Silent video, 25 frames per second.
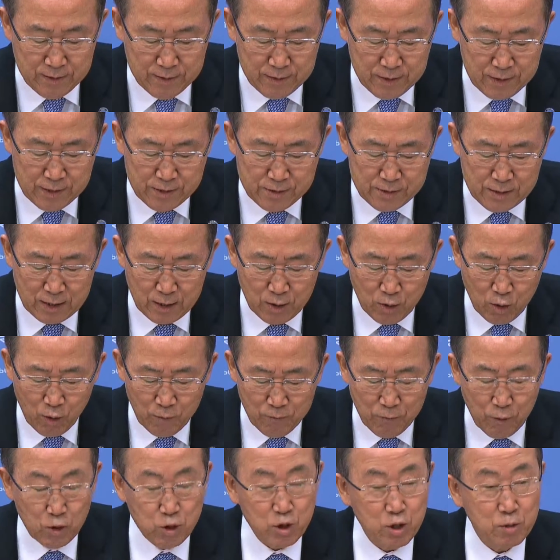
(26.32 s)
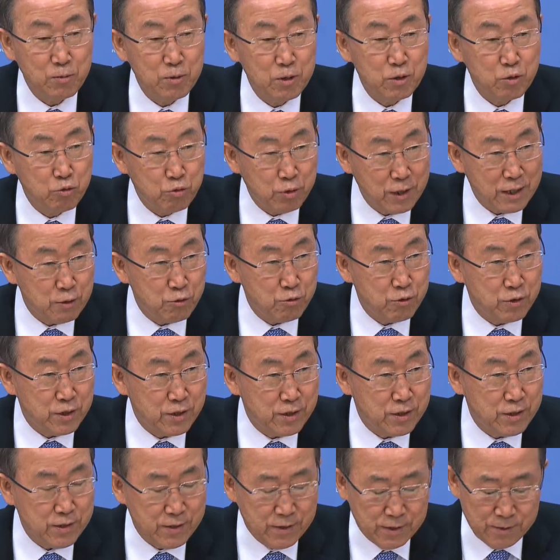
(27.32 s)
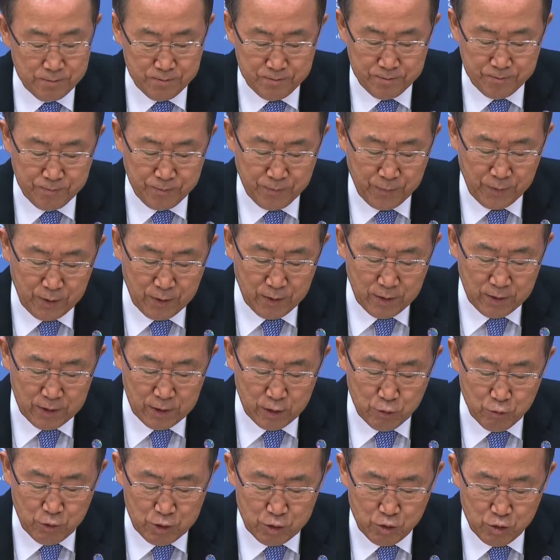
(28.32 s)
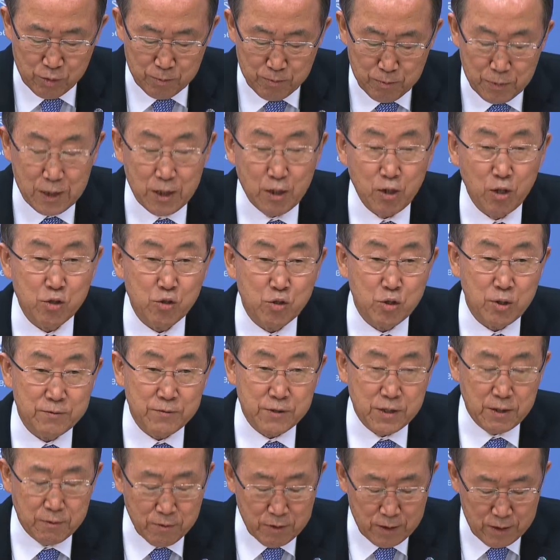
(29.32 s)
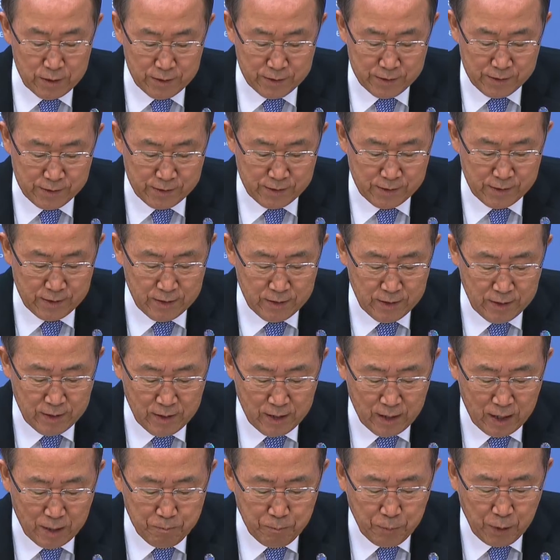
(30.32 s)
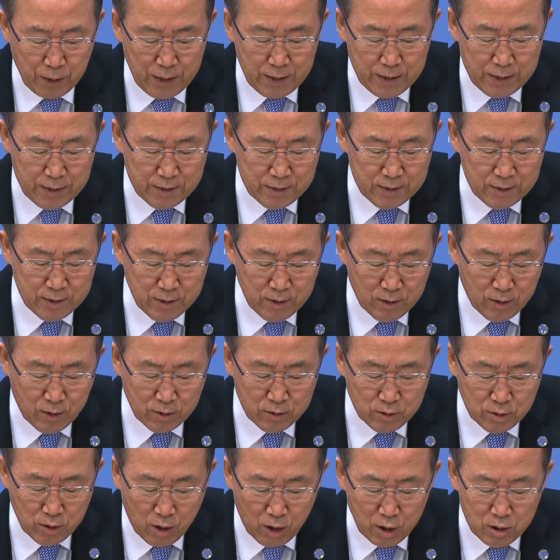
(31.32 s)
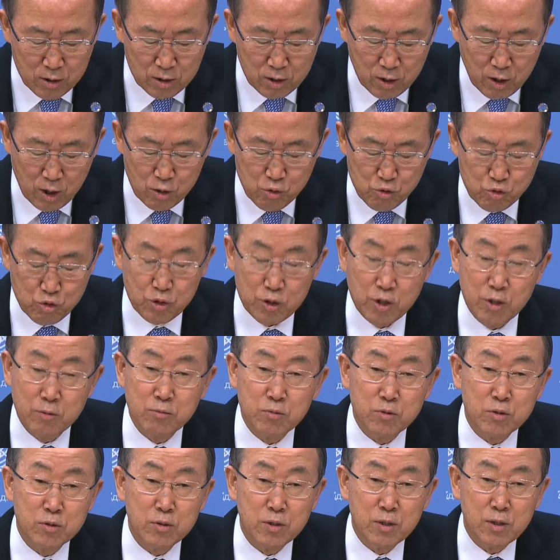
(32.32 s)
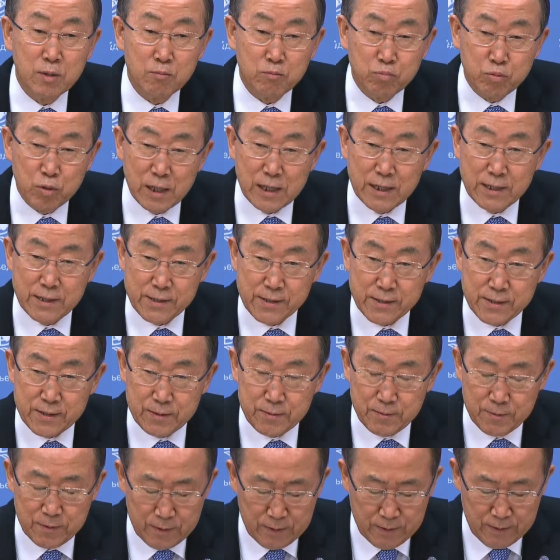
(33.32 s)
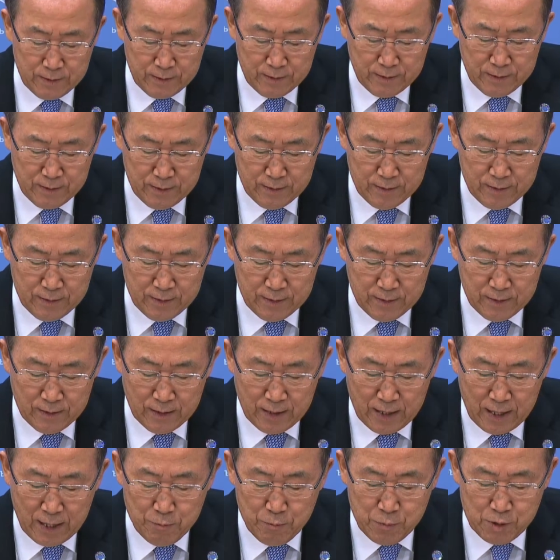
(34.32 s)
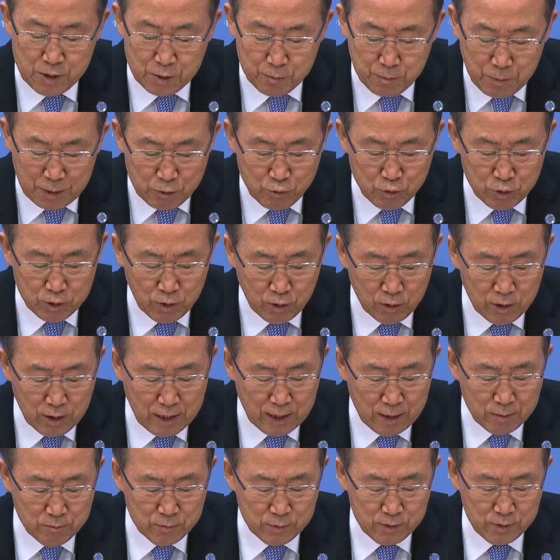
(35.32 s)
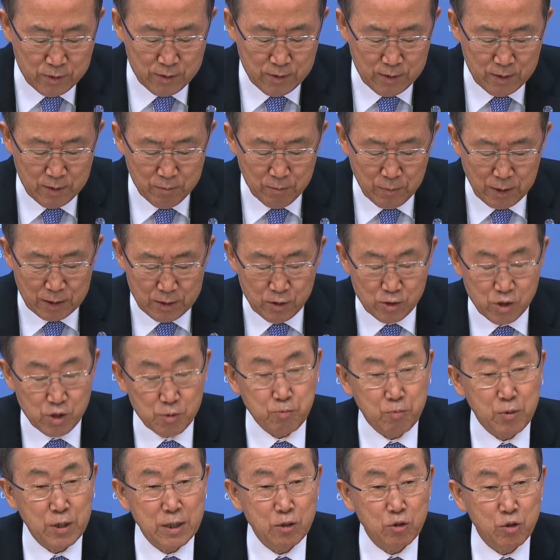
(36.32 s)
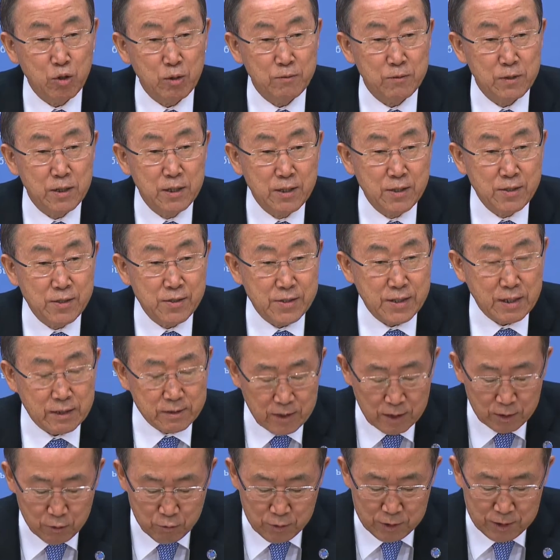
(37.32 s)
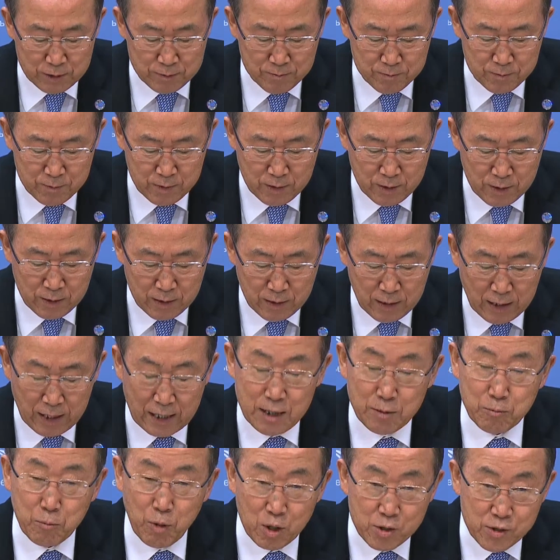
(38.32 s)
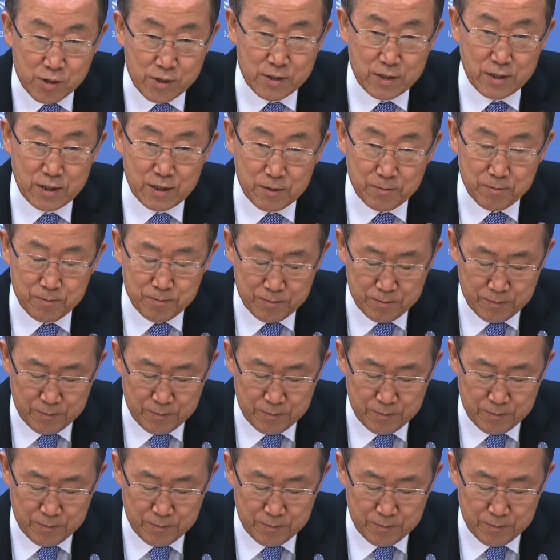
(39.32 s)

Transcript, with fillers: These are avoidable tragedies in which millions of civilians are paying an unconscionable price. I'm especially alarmed by the spread of sectarian animosity